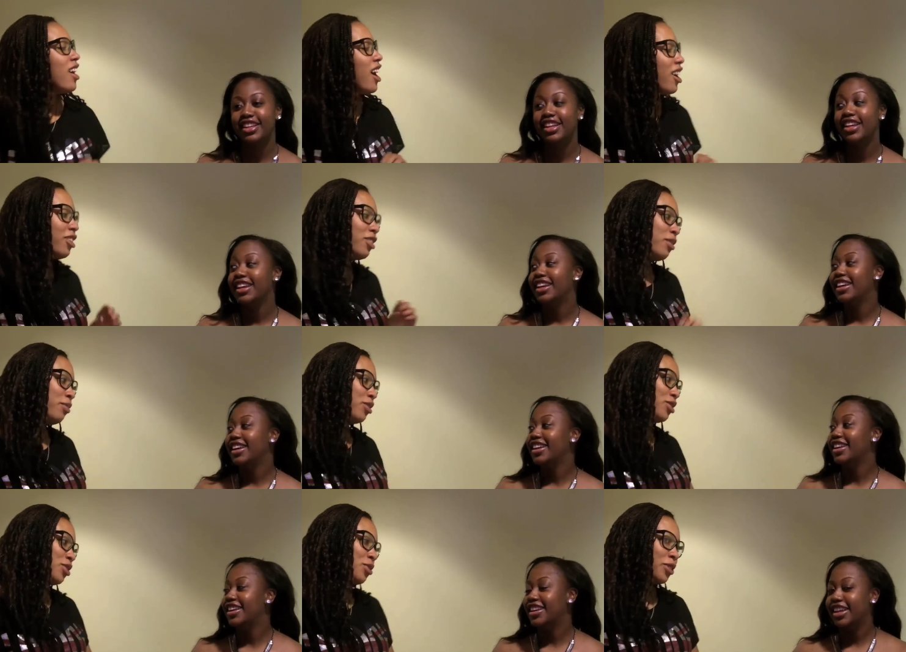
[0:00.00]
Speaker 1: How do you commute
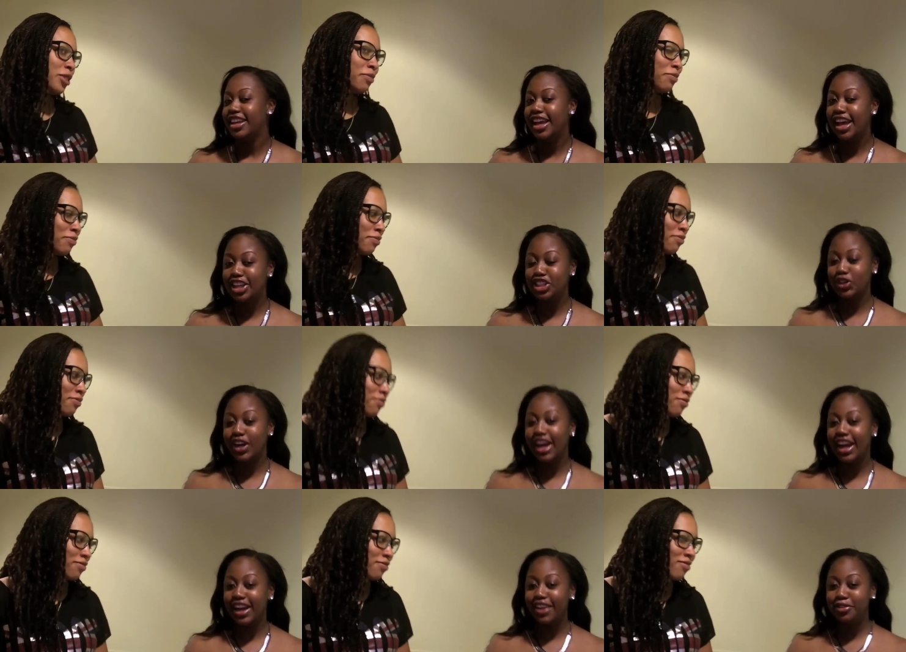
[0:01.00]
to school? I
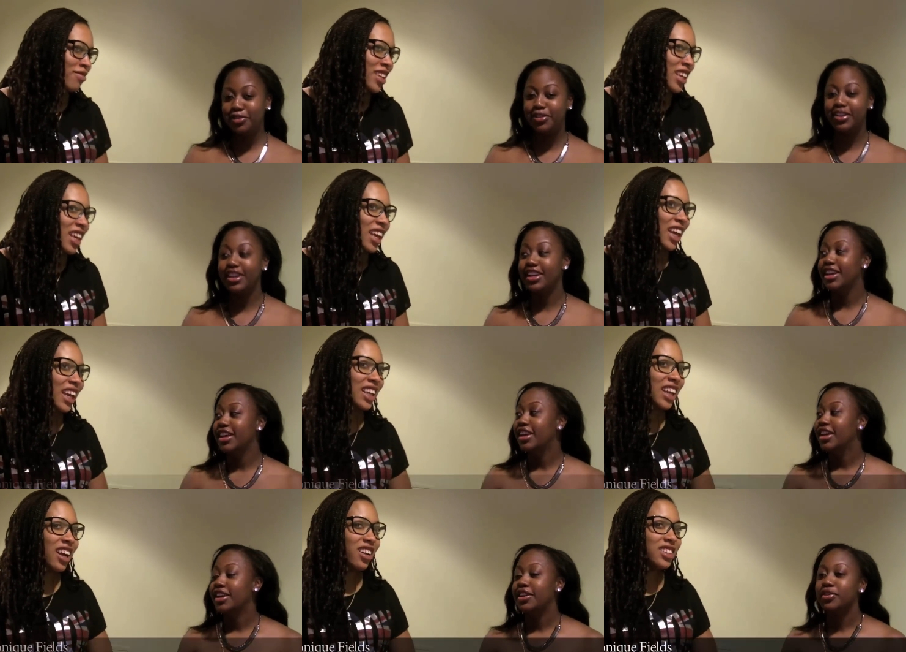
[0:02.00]
drive. And
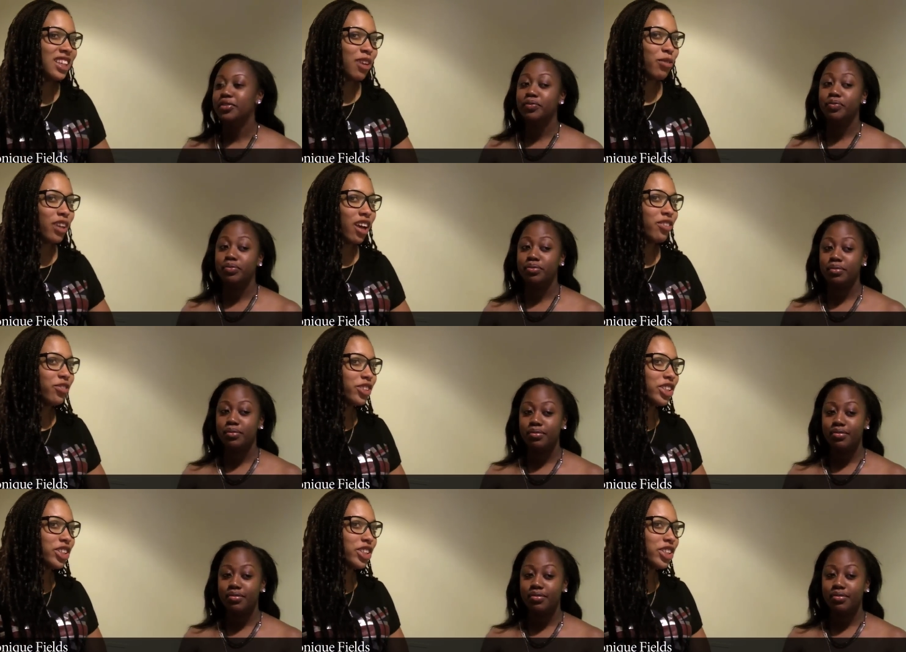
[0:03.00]
how does that work out for